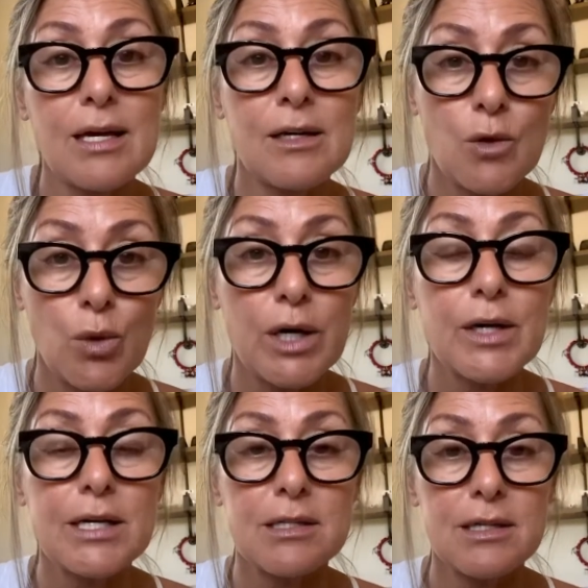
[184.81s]
and
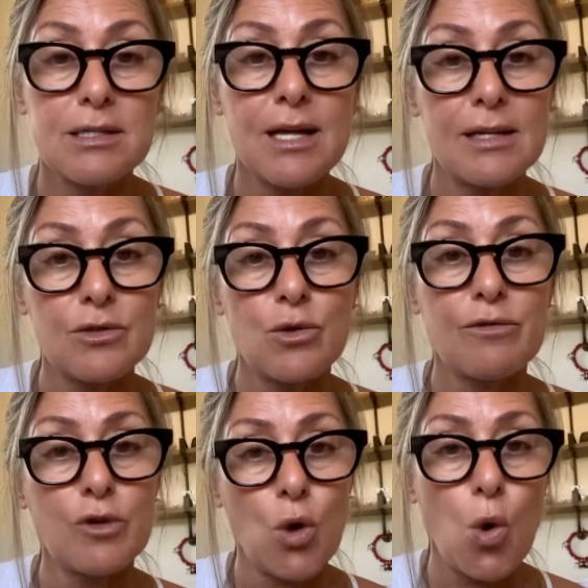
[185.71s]
Aquarius is that sort
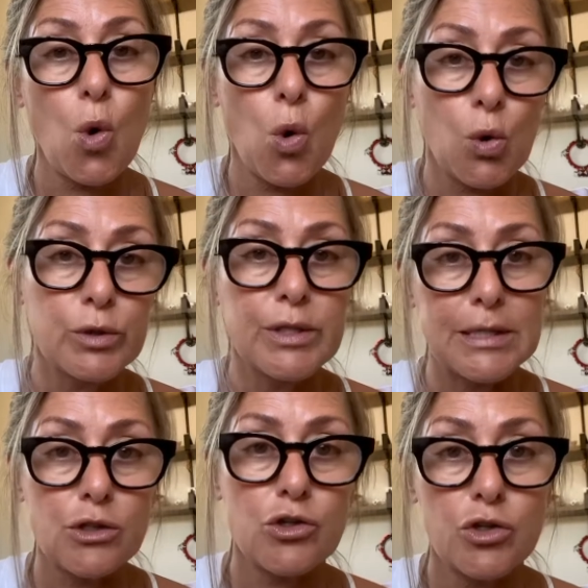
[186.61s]
of
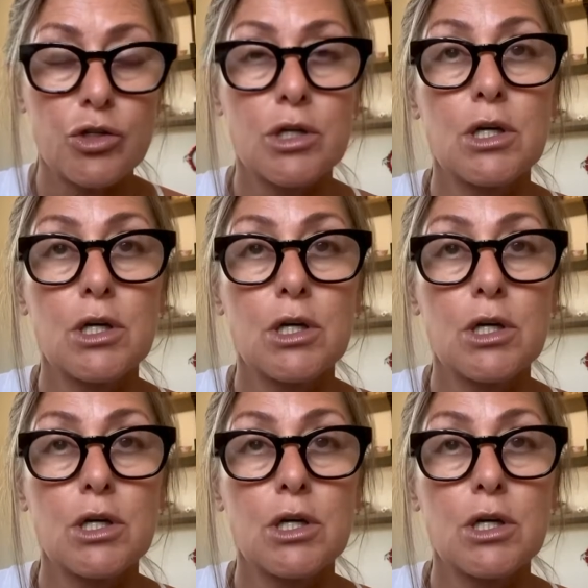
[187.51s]
coldish.